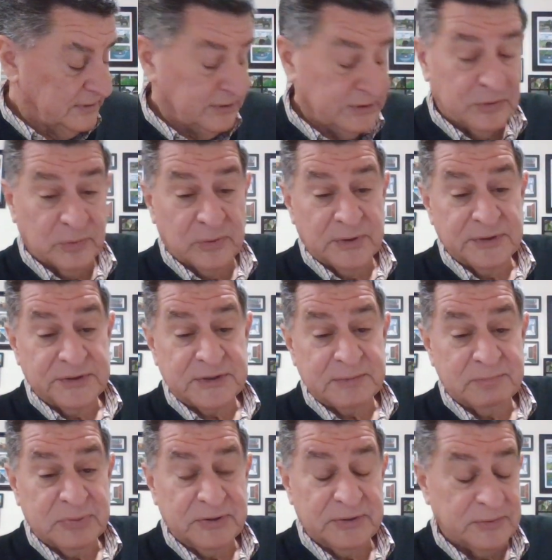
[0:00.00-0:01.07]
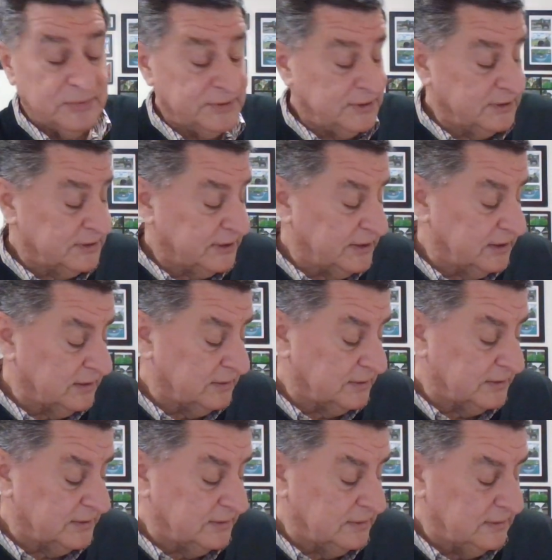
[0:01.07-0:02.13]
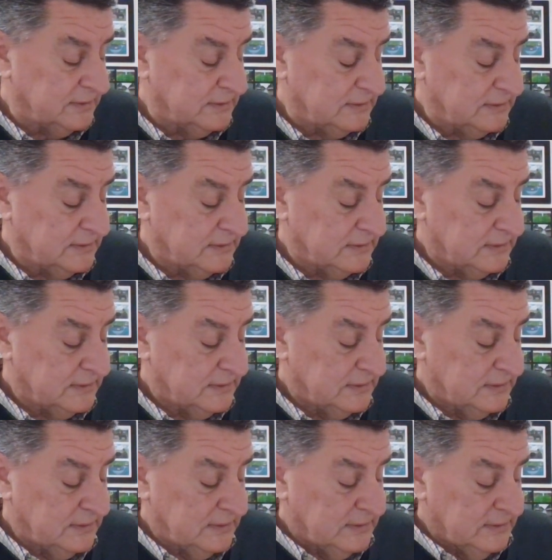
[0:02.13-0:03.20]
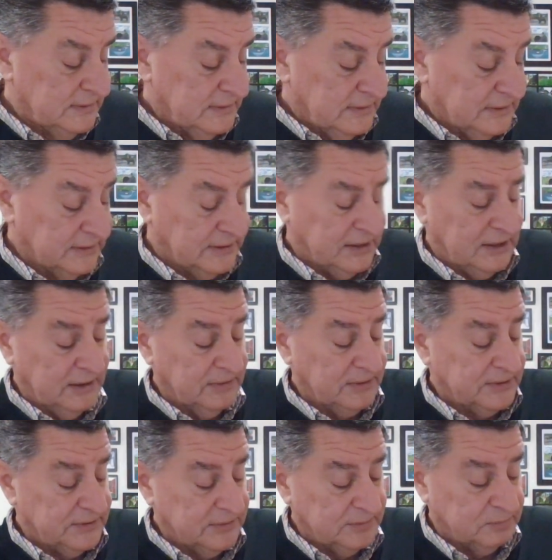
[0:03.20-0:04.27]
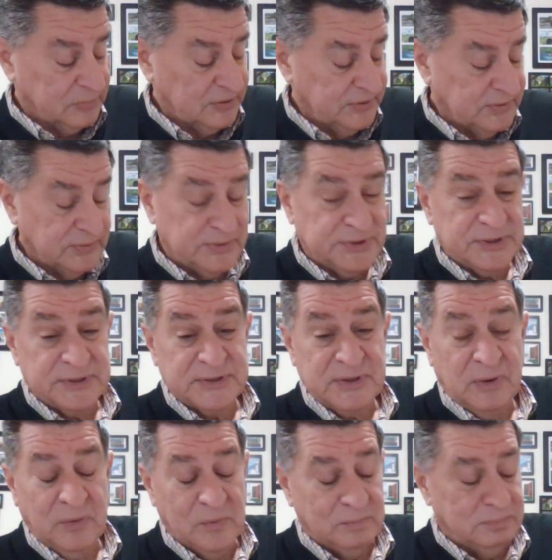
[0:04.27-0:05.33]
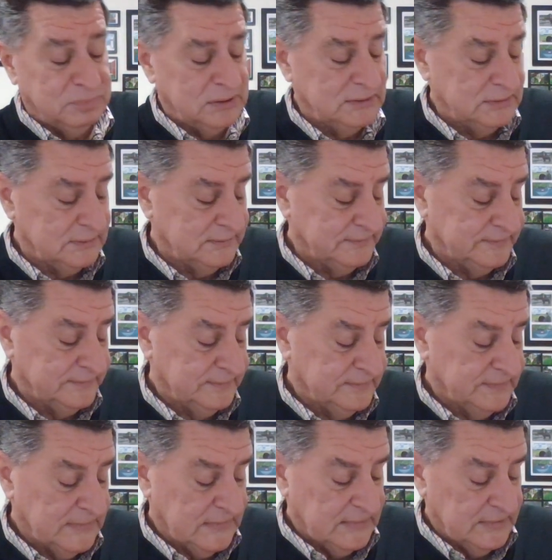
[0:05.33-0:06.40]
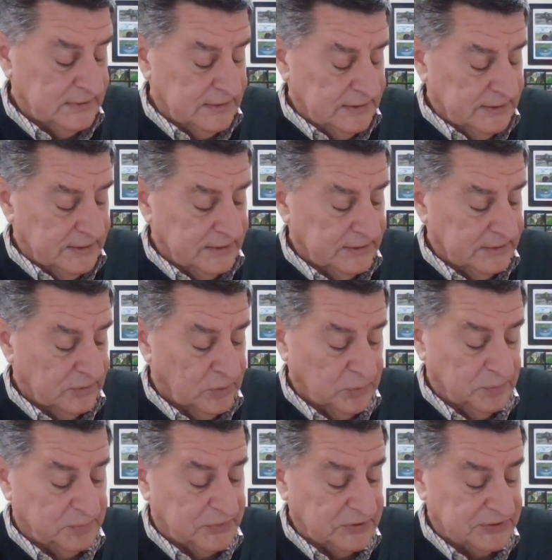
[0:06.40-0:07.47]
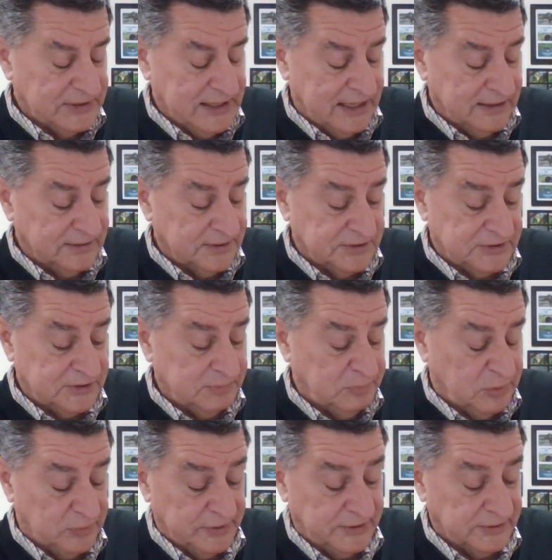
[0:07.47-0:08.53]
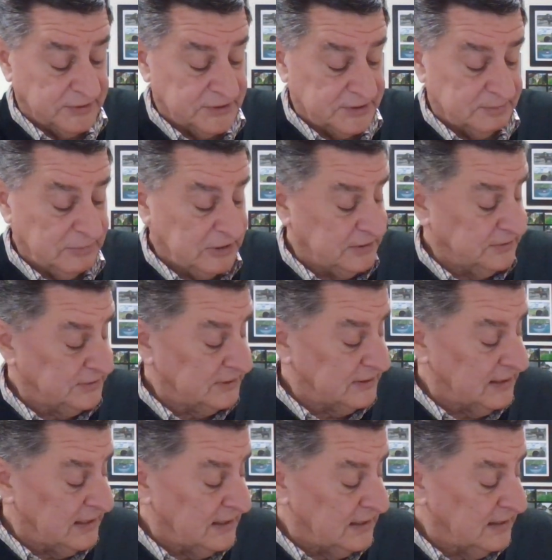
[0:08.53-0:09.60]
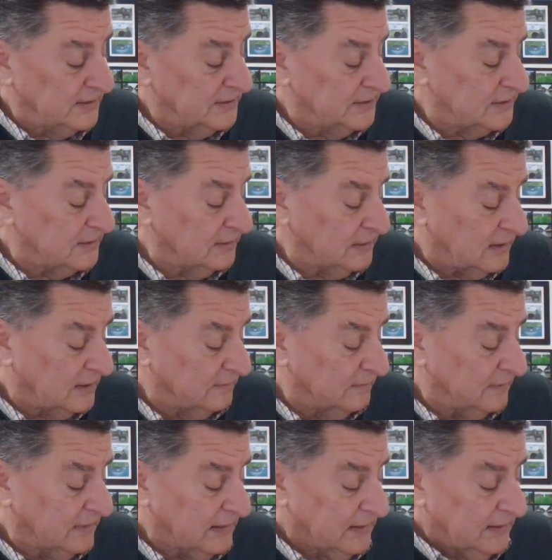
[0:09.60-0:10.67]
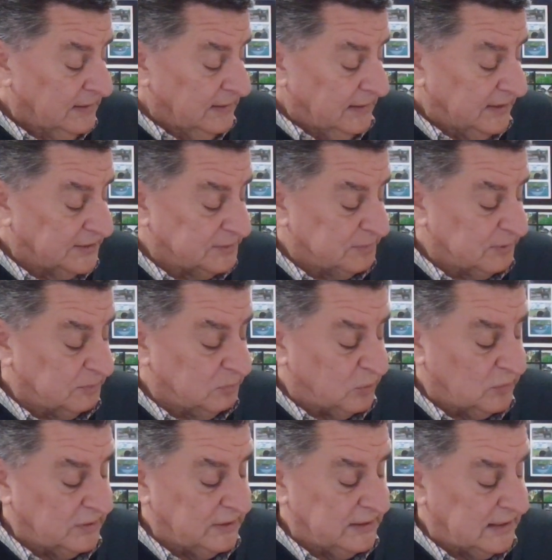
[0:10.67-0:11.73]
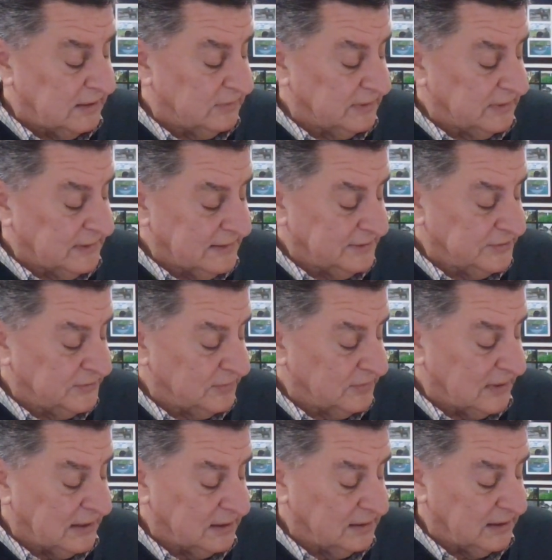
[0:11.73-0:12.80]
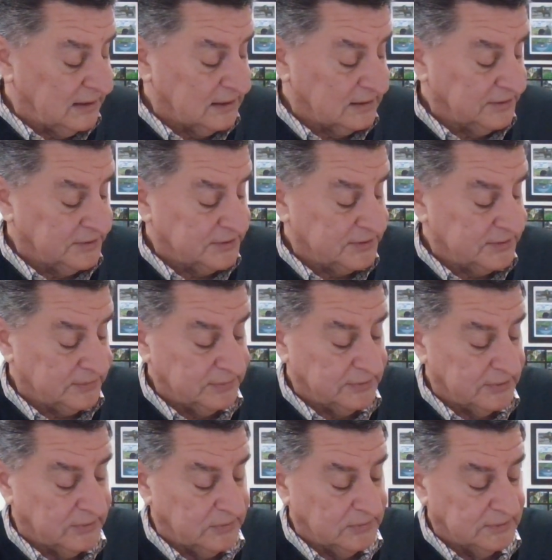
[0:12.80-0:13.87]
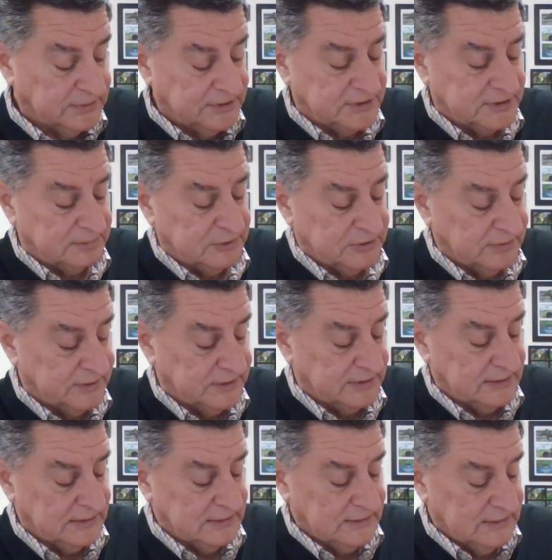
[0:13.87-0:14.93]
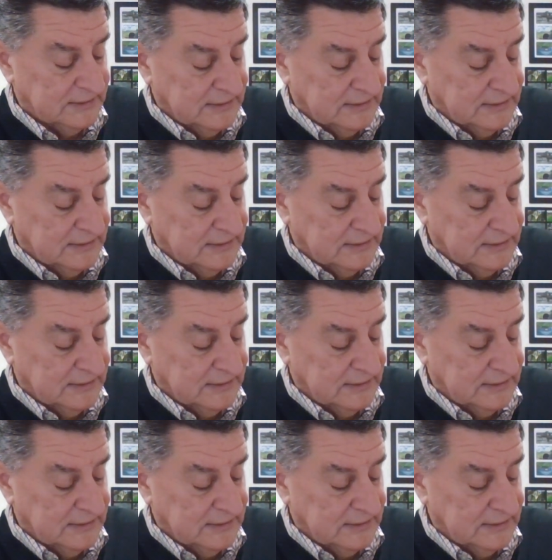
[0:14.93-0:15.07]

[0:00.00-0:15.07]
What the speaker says: and endurance produces character, and character produces hope, and hope does not disappoint us, because God's love has been poured out into our hearts through the Holy Spirit